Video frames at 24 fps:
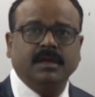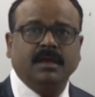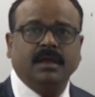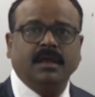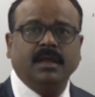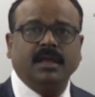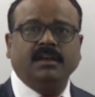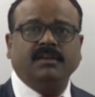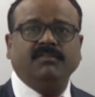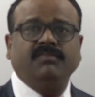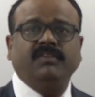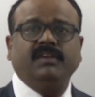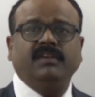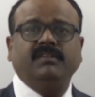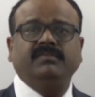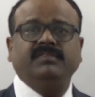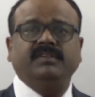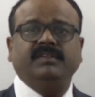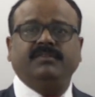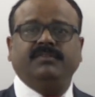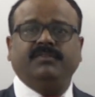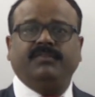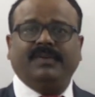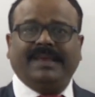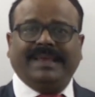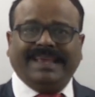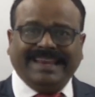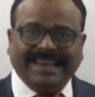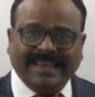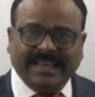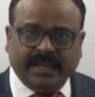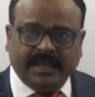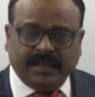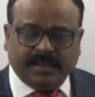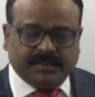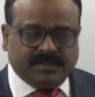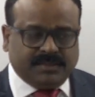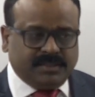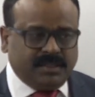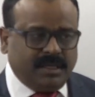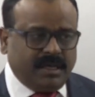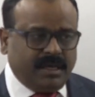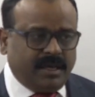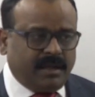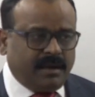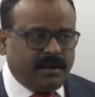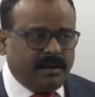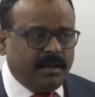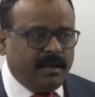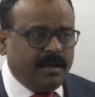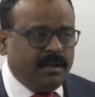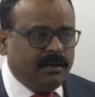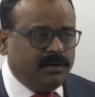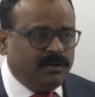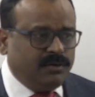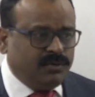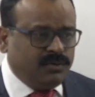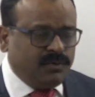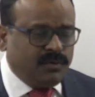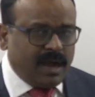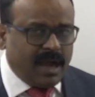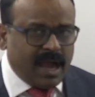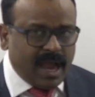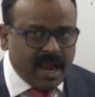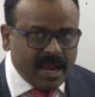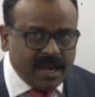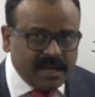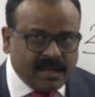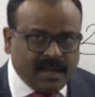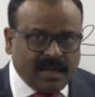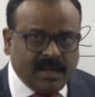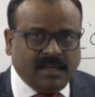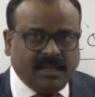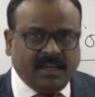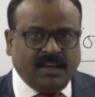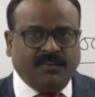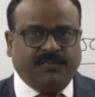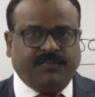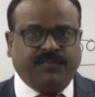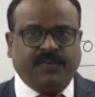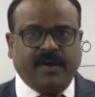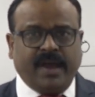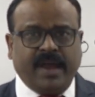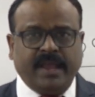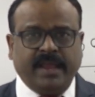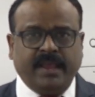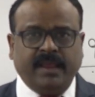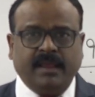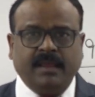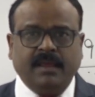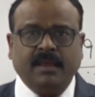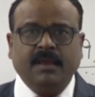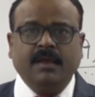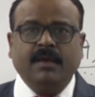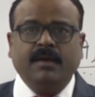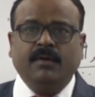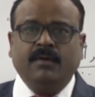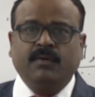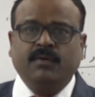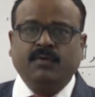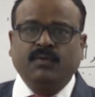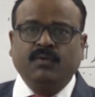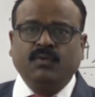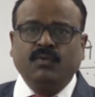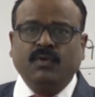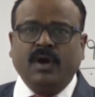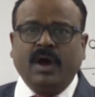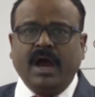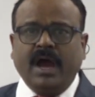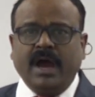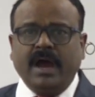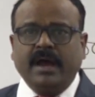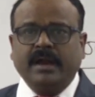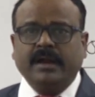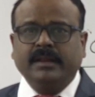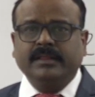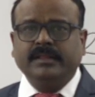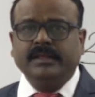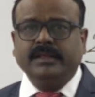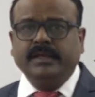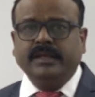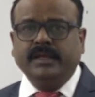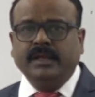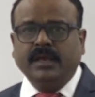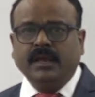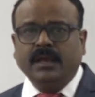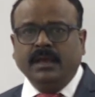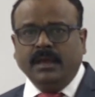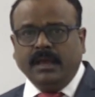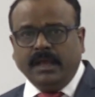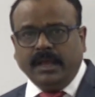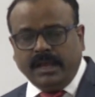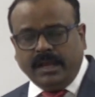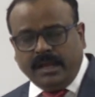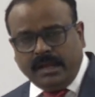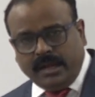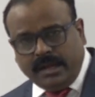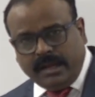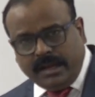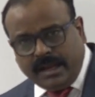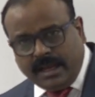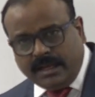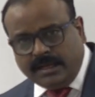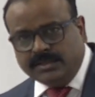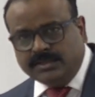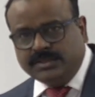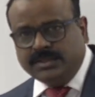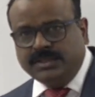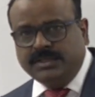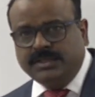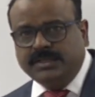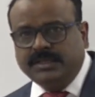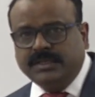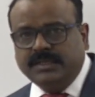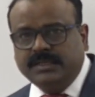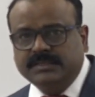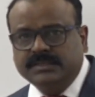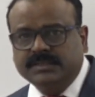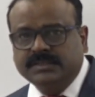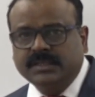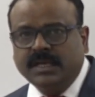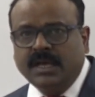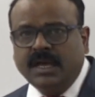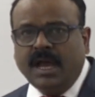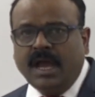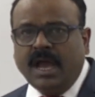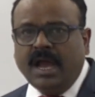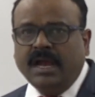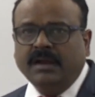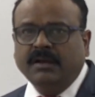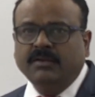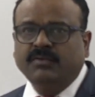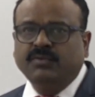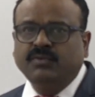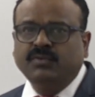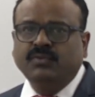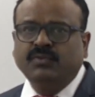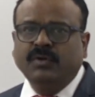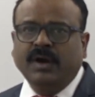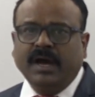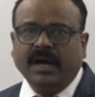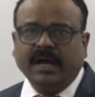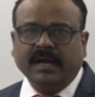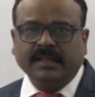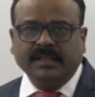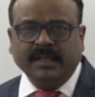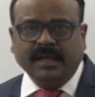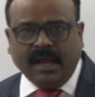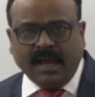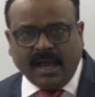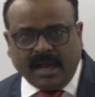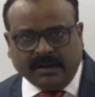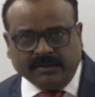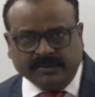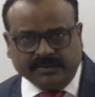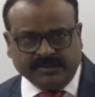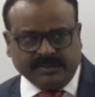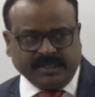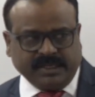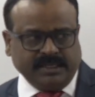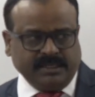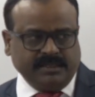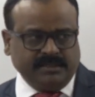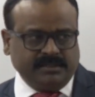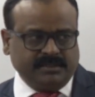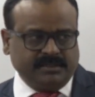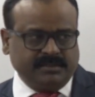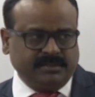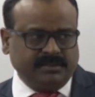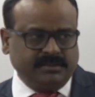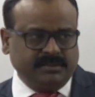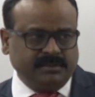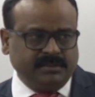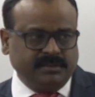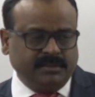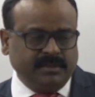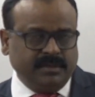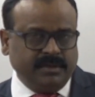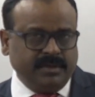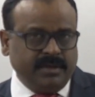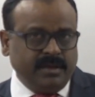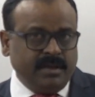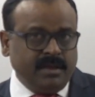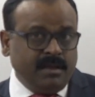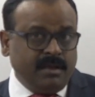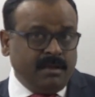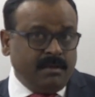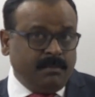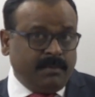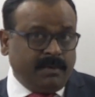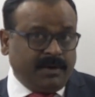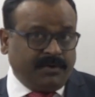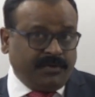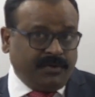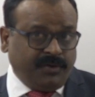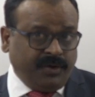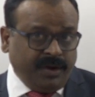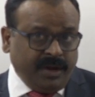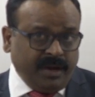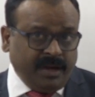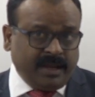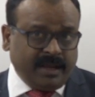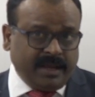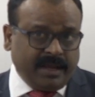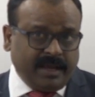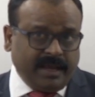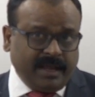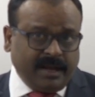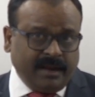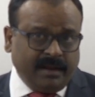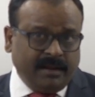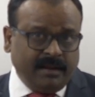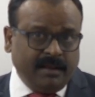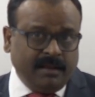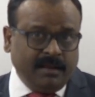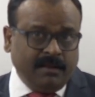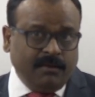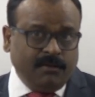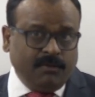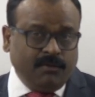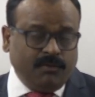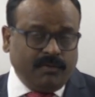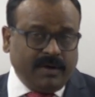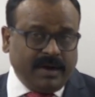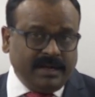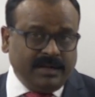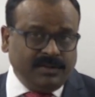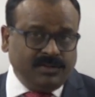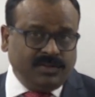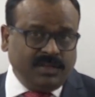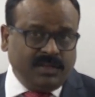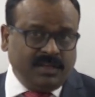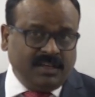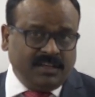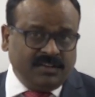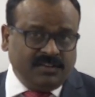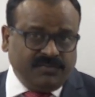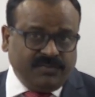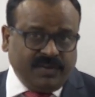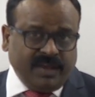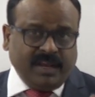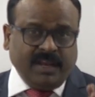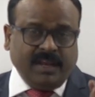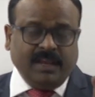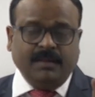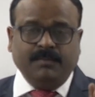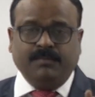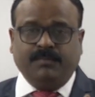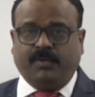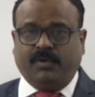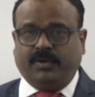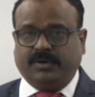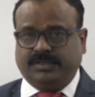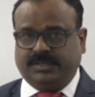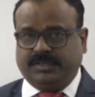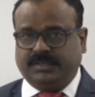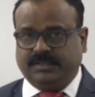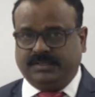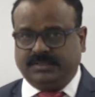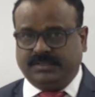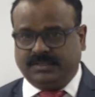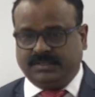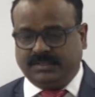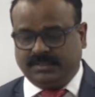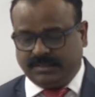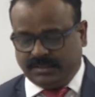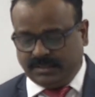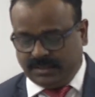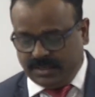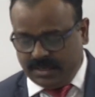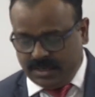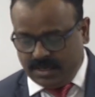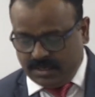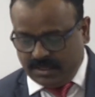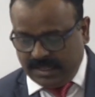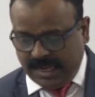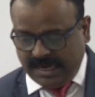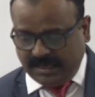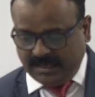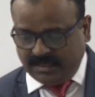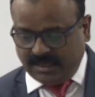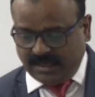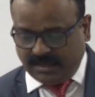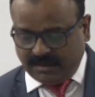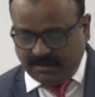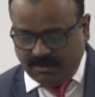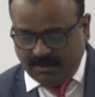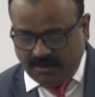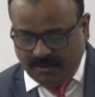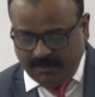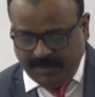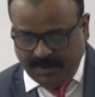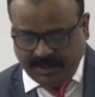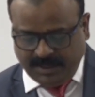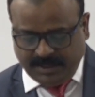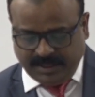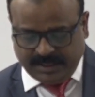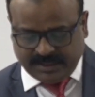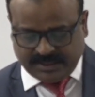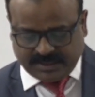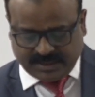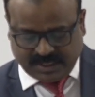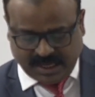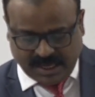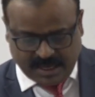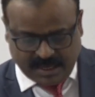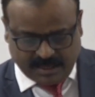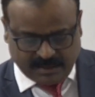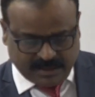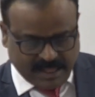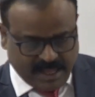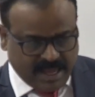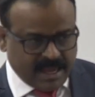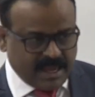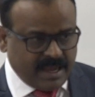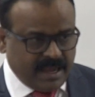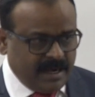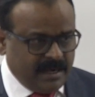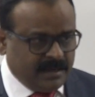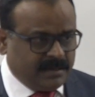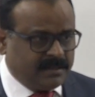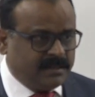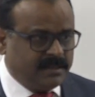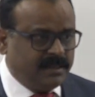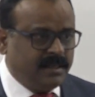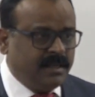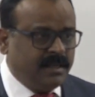it will be very easier to identify who are the Indian citizens and who are the outsiders. But here, one thing is very important, that the government is saying that